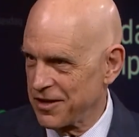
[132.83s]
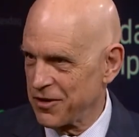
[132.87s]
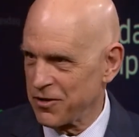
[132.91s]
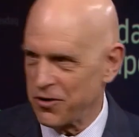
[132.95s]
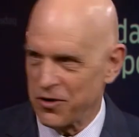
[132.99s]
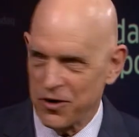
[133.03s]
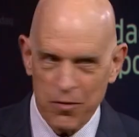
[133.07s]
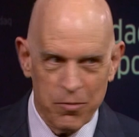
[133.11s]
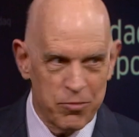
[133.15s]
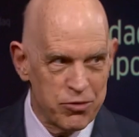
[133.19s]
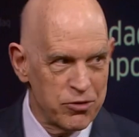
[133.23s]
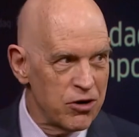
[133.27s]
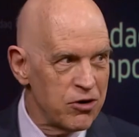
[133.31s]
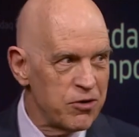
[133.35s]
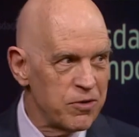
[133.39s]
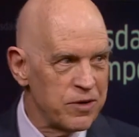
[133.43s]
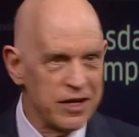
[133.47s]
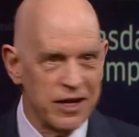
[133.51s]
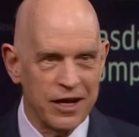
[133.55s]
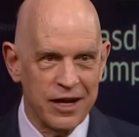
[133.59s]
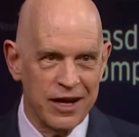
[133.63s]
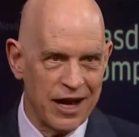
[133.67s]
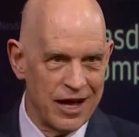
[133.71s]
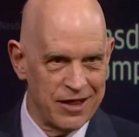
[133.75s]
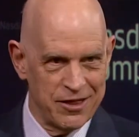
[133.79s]
You're in a brewery,
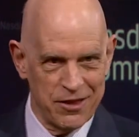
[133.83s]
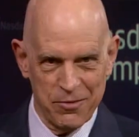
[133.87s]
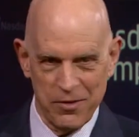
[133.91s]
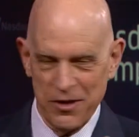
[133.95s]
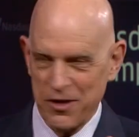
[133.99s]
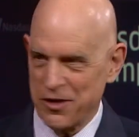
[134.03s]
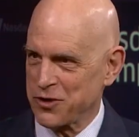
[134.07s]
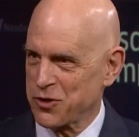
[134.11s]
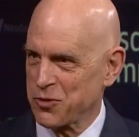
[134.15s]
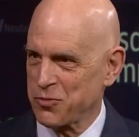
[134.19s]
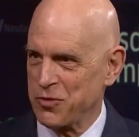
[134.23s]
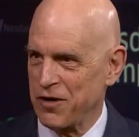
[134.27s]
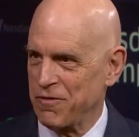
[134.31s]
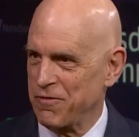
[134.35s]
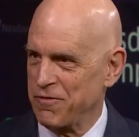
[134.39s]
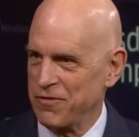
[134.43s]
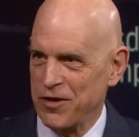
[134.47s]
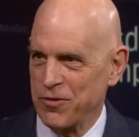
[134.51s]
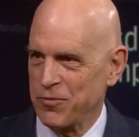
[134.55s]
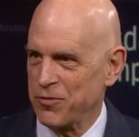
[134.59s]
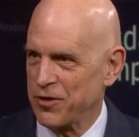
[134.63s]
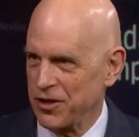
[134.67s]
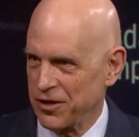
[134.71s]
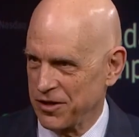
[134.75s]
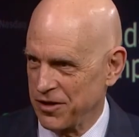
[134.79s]
you got 300 square
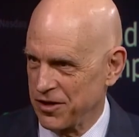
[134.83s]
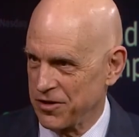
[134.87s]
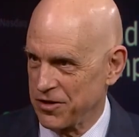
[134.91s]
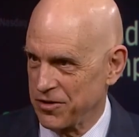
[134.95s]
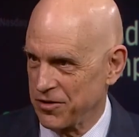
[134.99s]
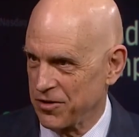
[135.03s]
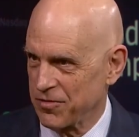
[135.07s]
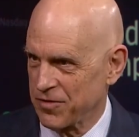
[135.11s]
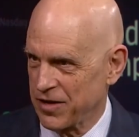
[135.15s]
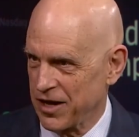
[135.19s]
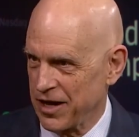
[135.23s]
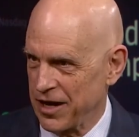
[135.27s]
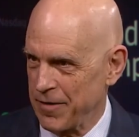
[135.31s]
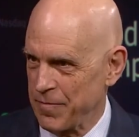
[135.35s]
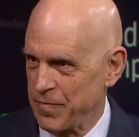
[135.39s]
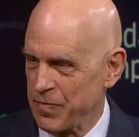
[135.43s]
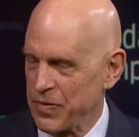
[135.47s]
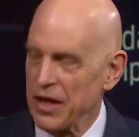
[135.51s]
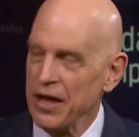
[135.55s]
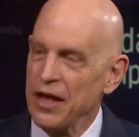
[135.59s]
feet, what are you going to do, right?